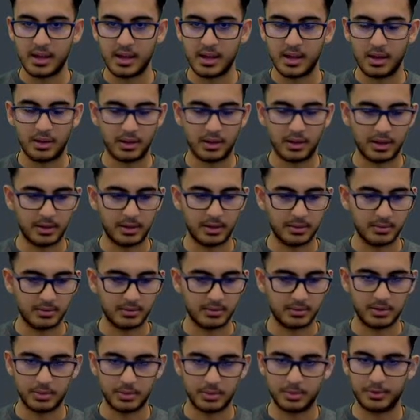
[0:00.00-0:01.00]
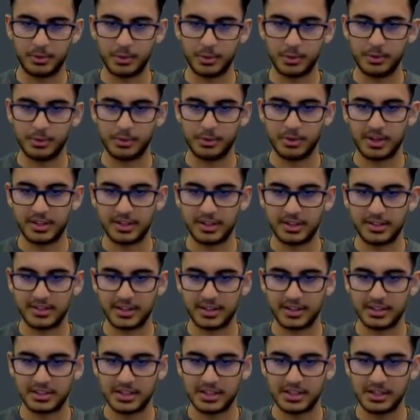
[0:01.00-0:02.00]
Okay, so before we do that, let's
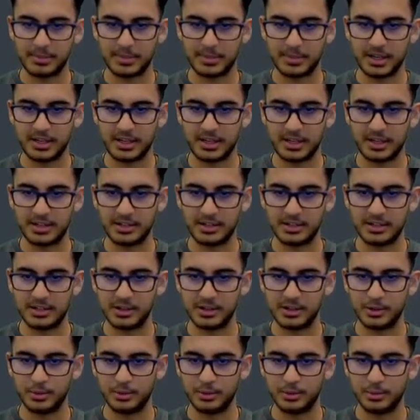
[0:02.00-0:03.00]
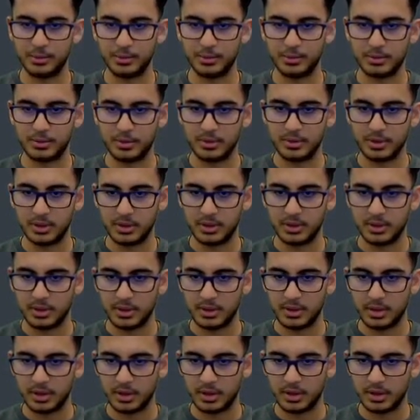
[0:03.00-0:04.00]
actually make a new,
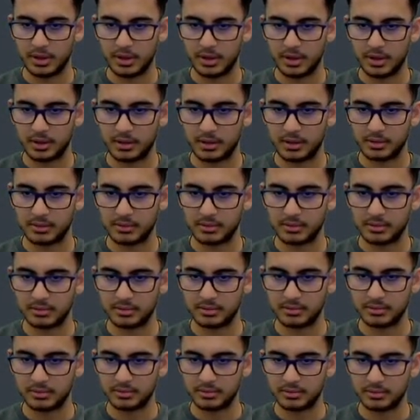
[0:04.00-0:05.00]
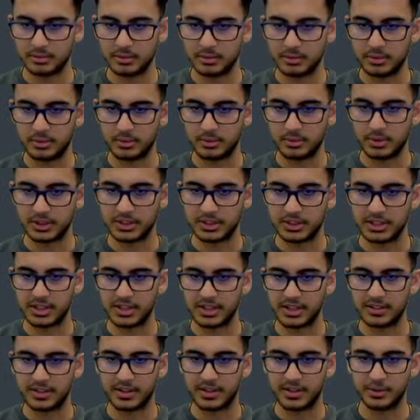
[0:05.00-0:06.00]
we actually
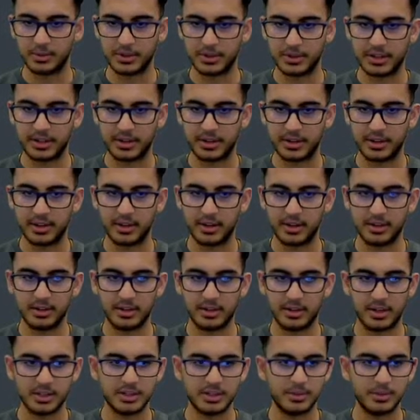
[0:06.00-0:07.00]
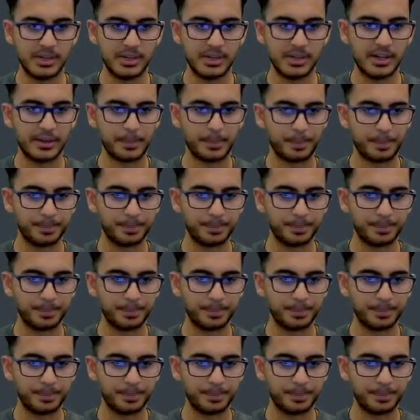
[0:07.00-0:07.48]
can't add one here, I think. Actually, we can.